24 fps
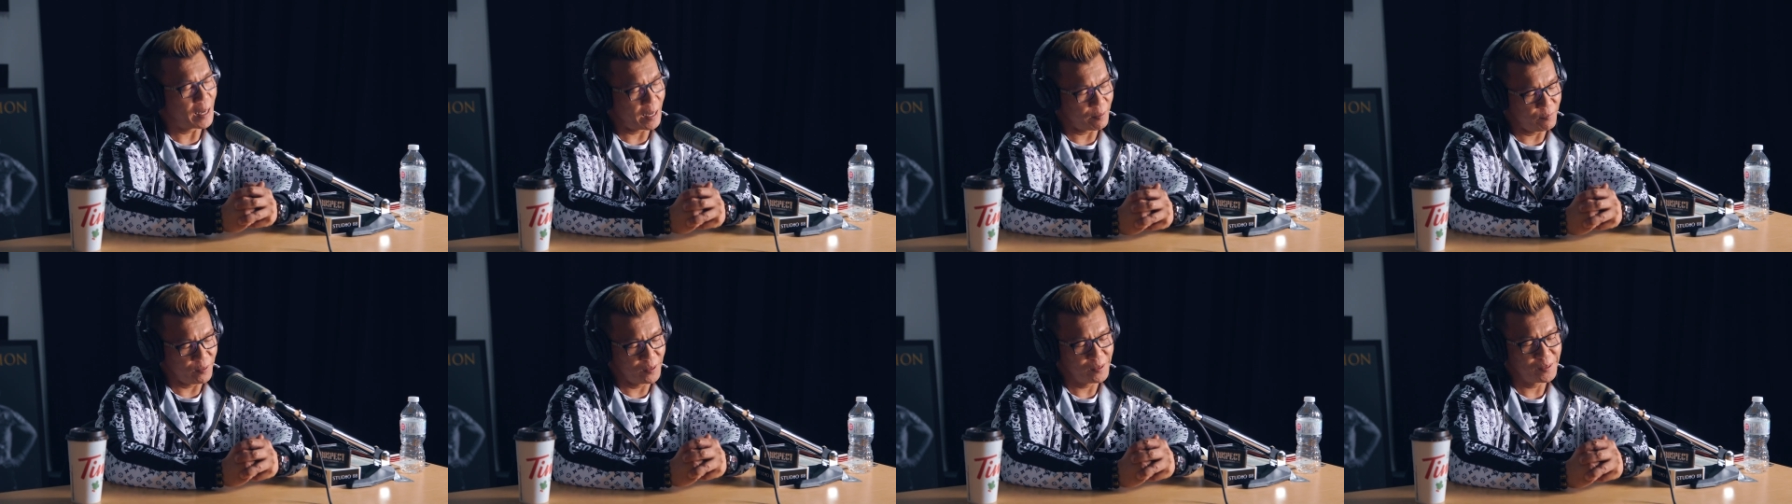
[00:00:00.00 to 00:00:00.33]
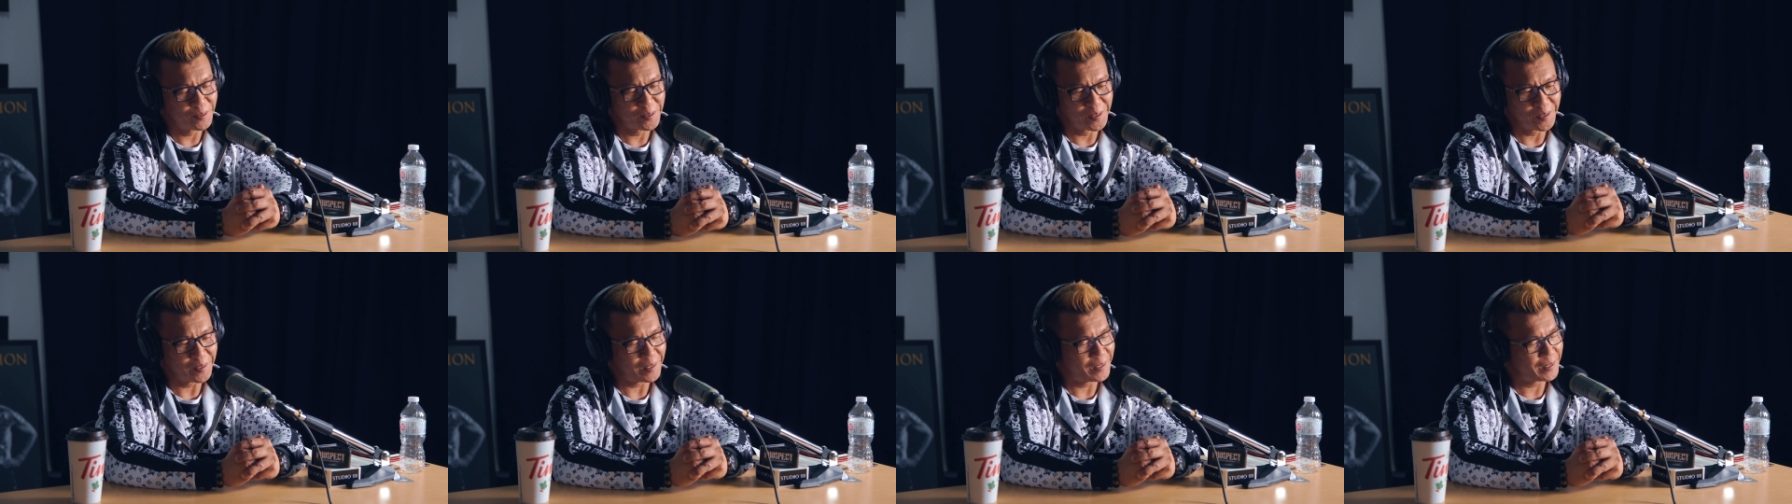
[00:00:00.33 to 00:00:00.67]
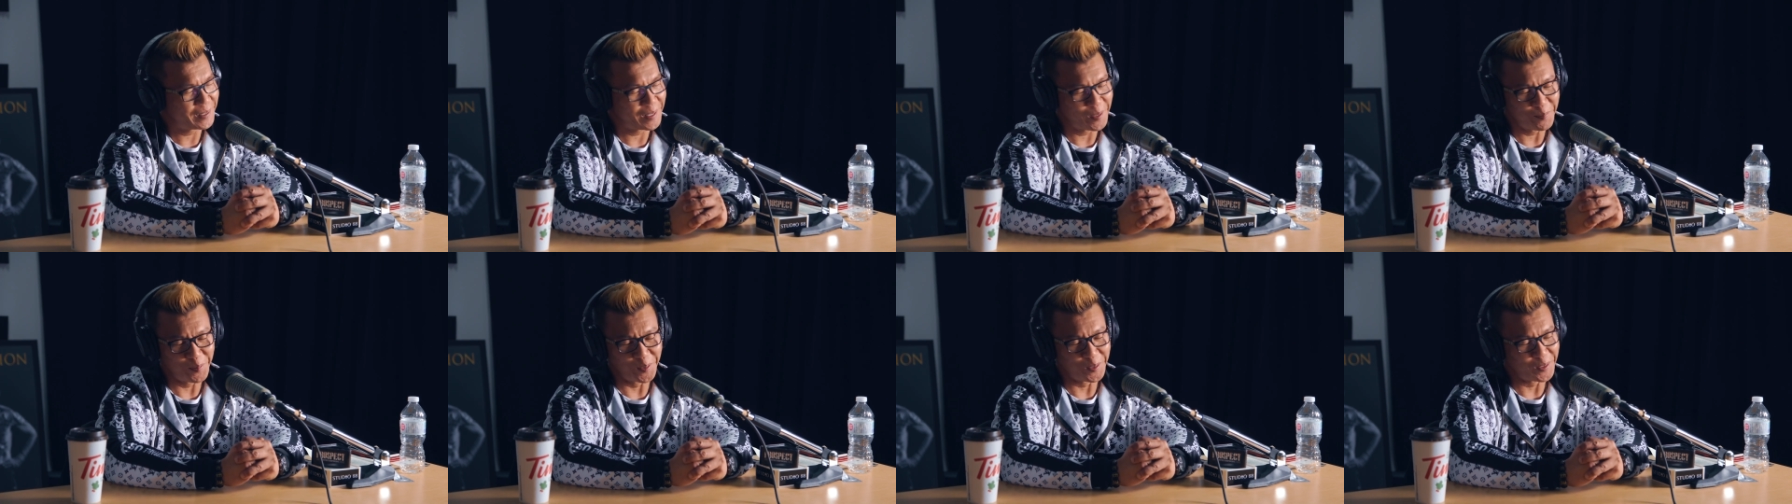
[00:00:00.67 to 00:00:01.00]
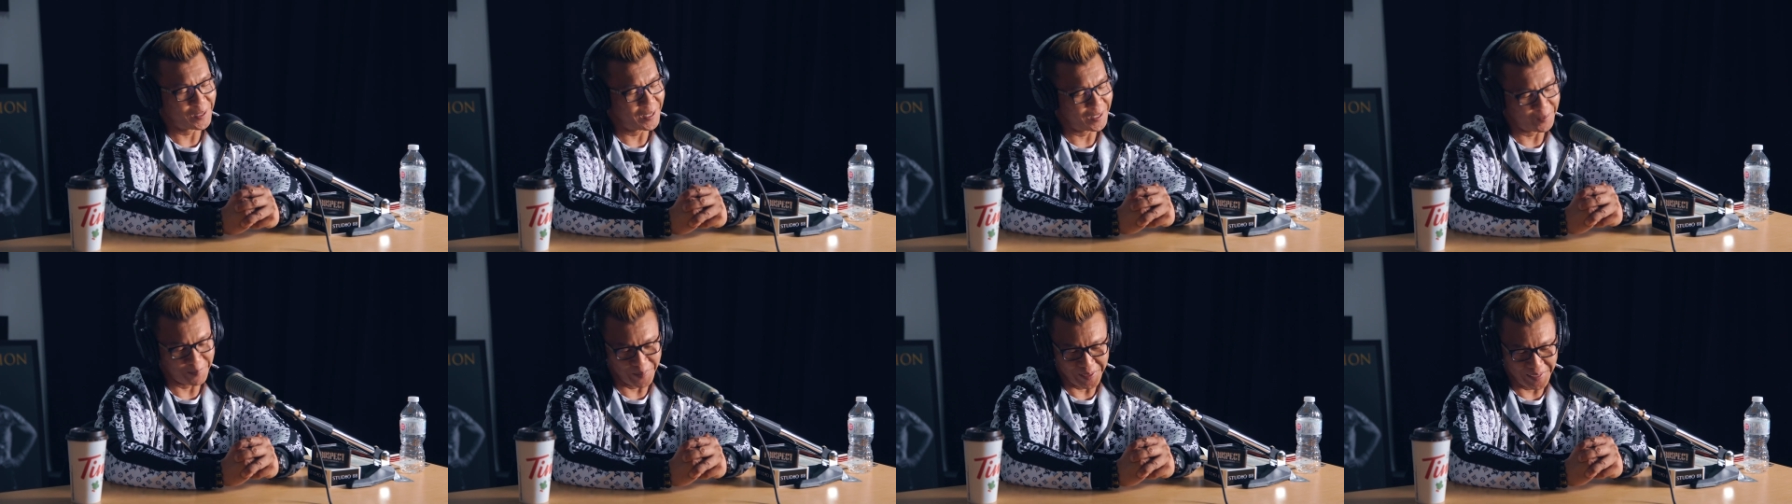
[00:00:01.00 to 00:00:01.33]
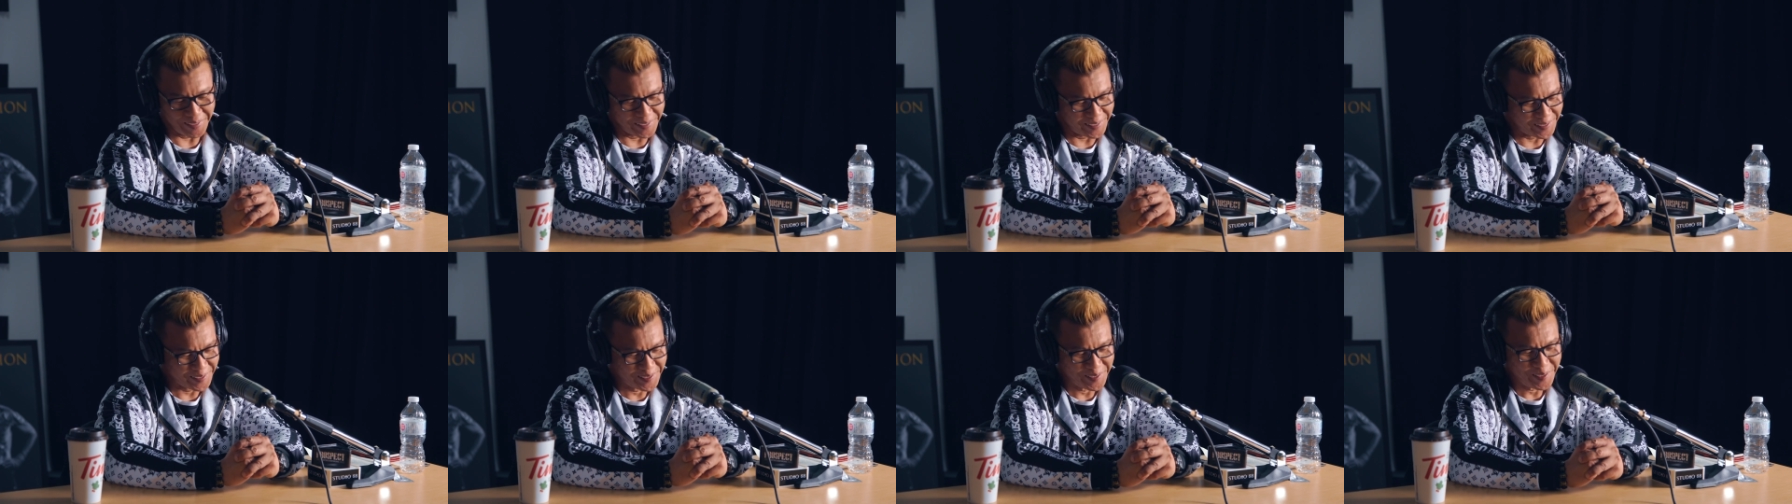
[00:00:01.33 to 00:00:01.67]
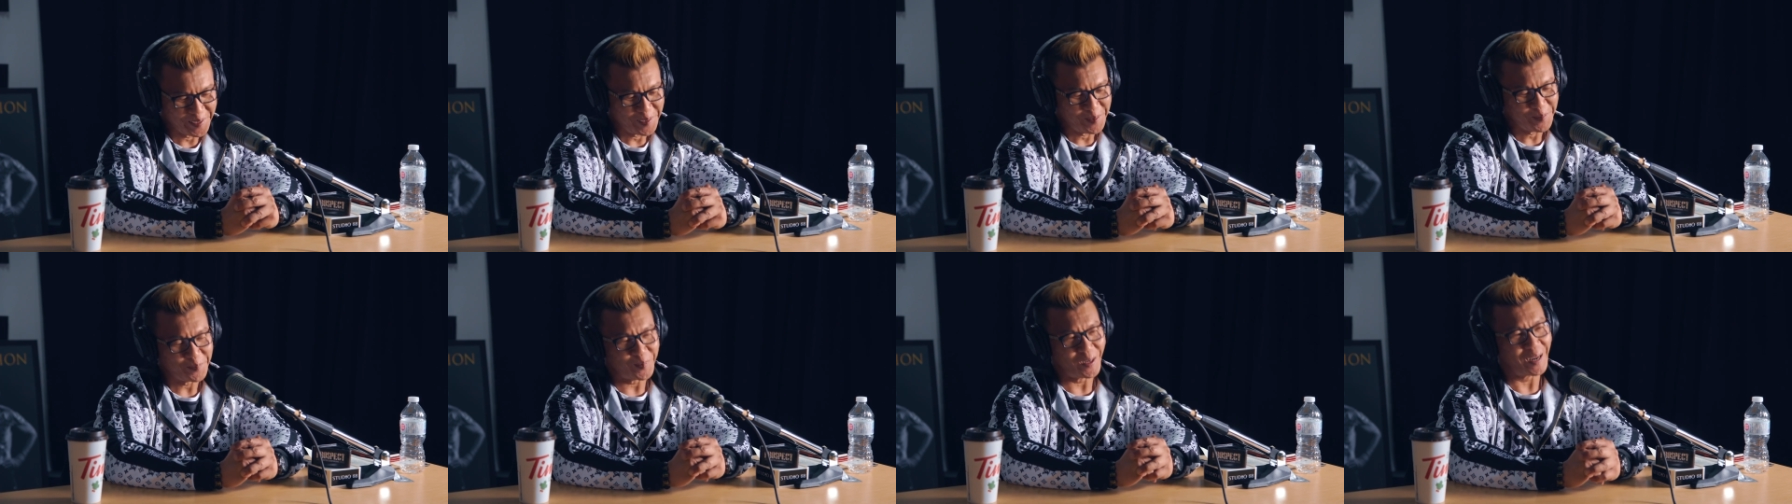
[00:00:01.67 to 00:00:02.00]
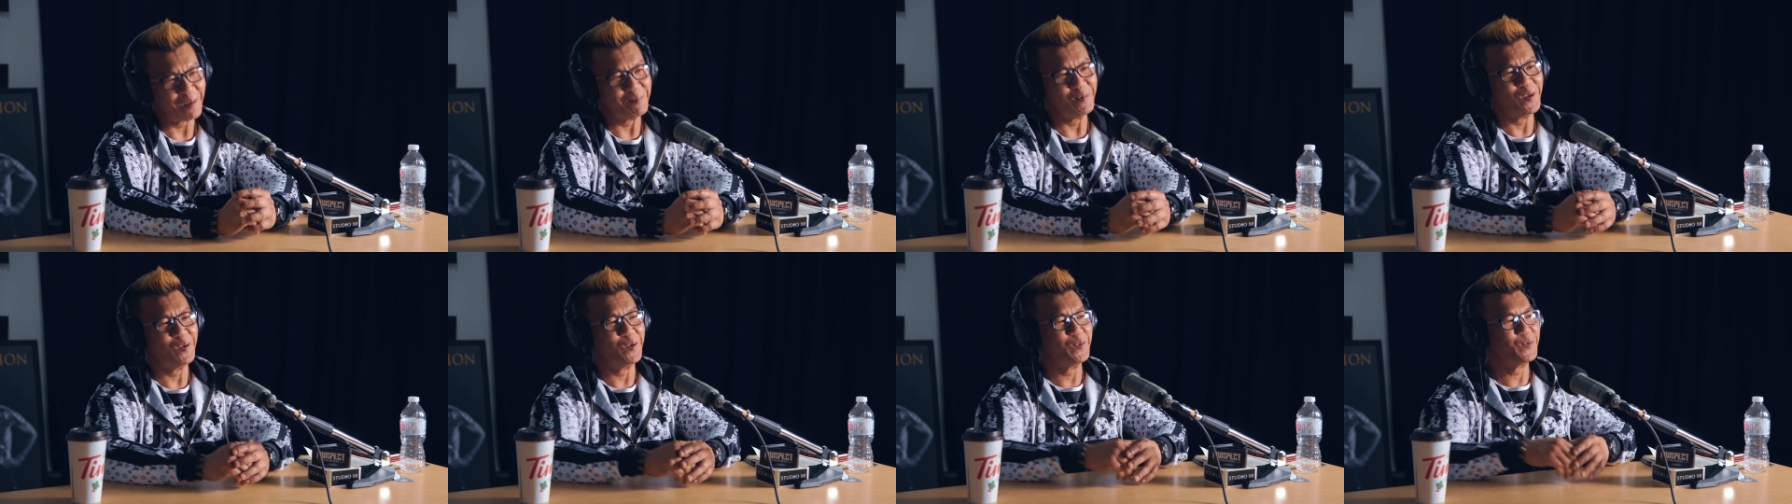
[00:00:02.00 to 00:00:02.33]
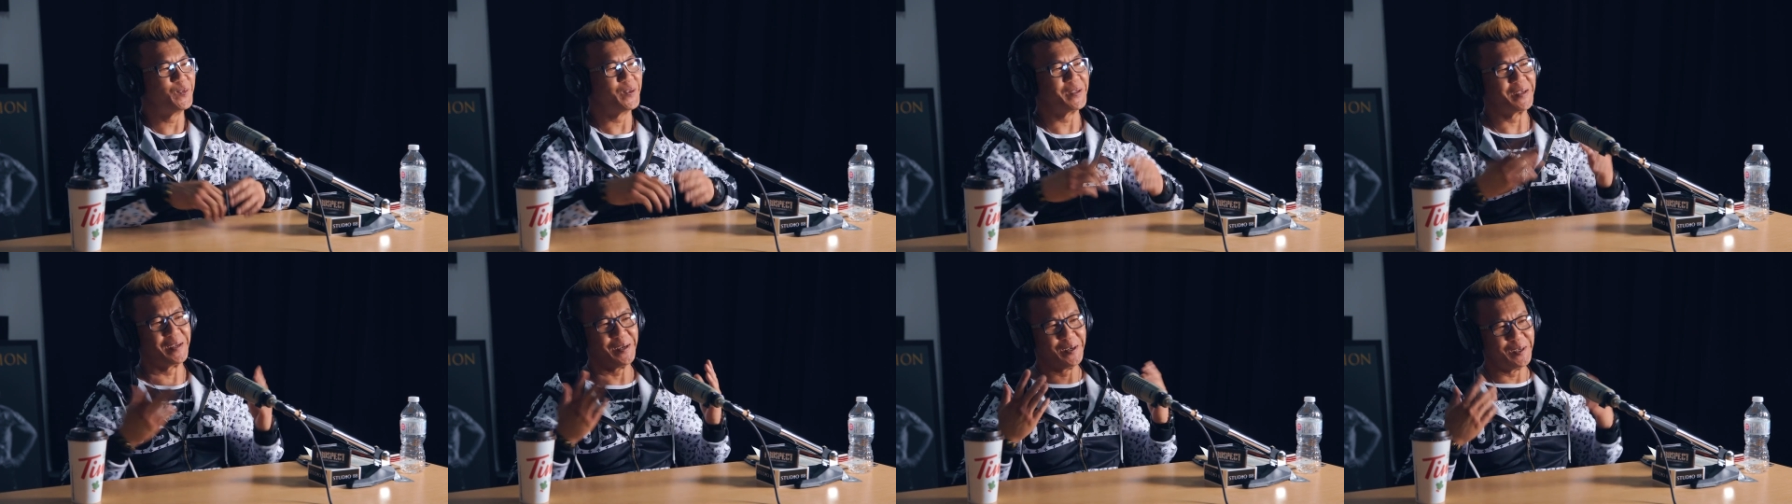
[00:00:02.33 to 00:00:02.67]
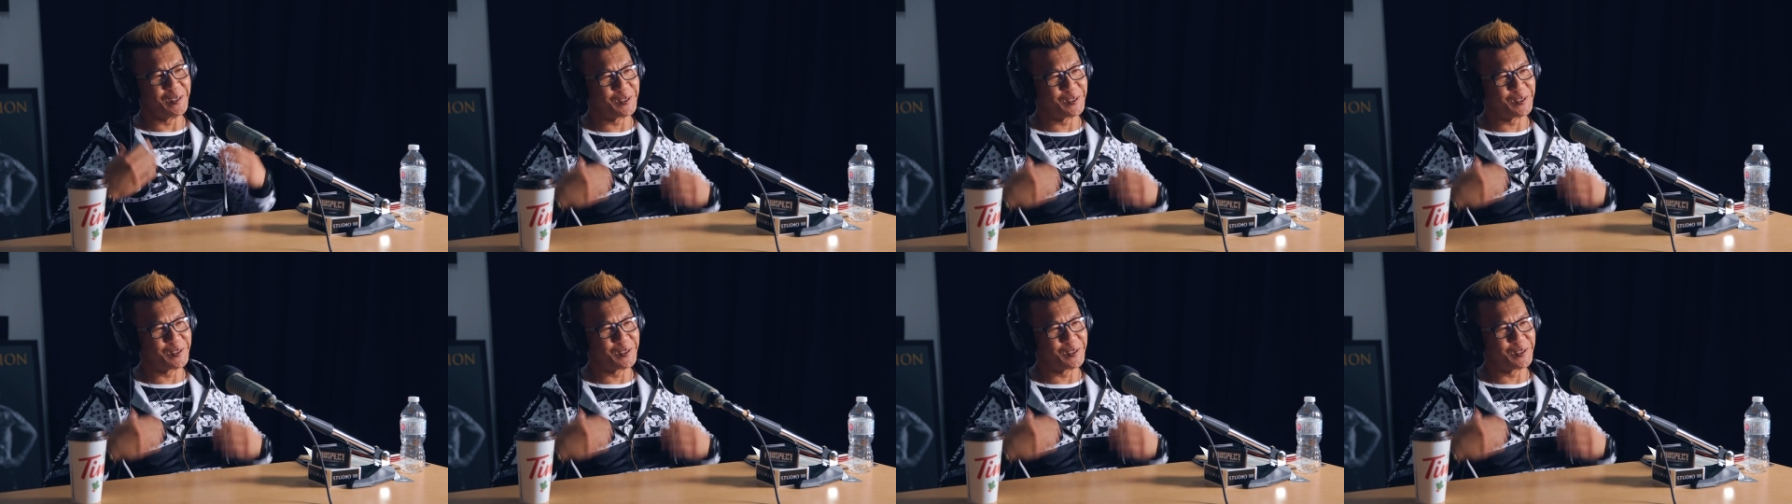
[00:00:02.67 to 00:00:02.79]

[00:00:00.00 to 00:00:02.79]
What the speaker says: I keep on calling him Ian, but I've known him for years